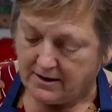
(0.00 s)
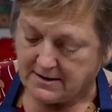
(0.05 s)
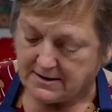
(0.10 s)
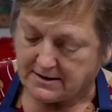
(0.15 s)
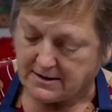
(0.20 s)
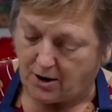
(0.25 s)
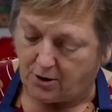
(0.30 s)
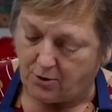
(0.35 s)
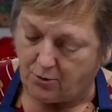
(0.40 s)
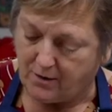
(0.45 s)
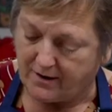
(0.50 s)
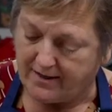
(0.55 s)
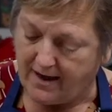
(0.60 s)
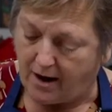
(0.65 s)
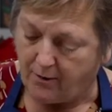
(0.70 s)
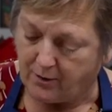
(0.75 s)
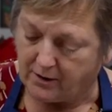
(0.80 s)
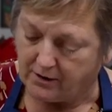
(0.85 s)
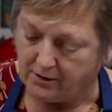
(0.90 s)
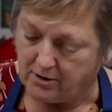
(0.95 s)
So what
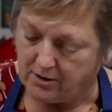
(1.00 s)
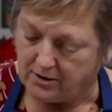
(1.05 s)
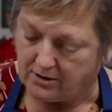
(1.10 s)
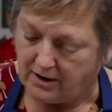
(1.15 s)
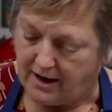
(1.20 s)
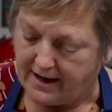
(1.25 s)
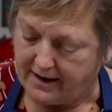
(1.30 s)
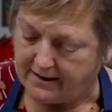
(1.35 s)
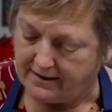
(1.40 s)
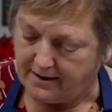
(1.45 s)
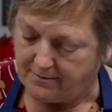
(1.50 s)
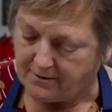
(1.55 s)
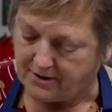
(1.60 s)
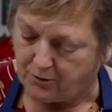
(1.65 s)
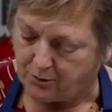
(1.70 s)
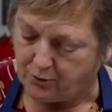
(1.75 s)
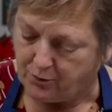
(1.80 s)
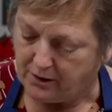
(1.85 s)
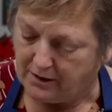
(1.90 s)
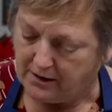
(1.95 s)
that would look like, I'm
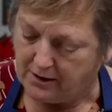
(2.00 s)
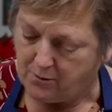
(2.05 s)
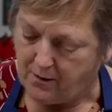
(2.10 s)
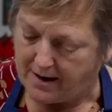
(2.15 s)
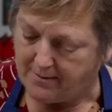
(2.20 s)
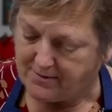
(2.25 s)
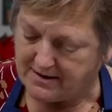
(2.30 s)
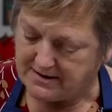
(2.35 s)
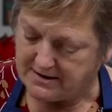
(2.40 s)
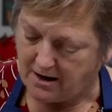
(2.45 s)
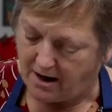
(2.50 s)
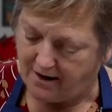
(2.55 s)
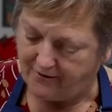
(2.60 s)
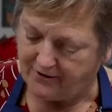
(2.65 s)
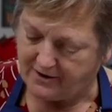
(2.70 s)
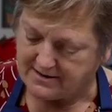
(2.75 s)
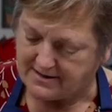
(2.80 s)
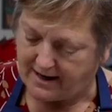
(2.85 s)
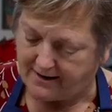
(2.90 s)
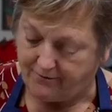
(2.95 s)
gonna really wipe this off
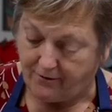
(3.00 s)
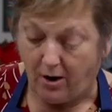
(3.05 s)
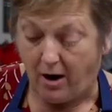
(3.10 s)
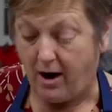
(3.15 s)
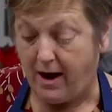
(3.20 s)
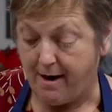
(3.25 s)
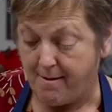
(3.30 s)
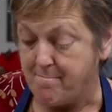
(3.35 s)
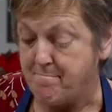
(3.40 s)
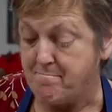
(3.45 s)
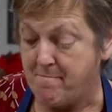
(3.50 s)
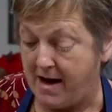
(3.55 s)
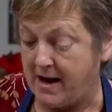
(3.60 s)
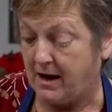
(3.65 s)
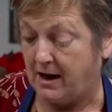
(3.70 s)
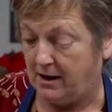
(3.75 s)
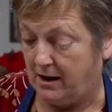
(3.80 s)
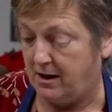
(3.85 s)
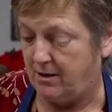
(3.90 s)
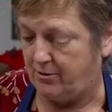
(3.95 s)
because I
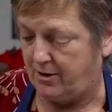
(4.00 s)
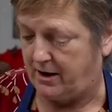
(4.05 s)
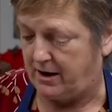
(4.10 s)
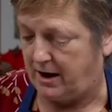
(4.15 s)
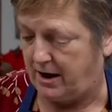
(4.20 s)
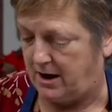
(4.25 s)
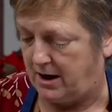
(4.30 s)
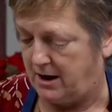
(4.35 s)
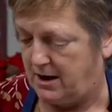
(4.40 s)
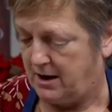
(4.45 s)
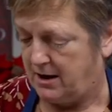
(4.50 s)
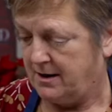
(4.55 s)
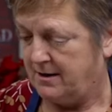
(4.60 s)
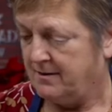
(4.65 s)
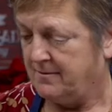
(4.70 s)
mega loaded it.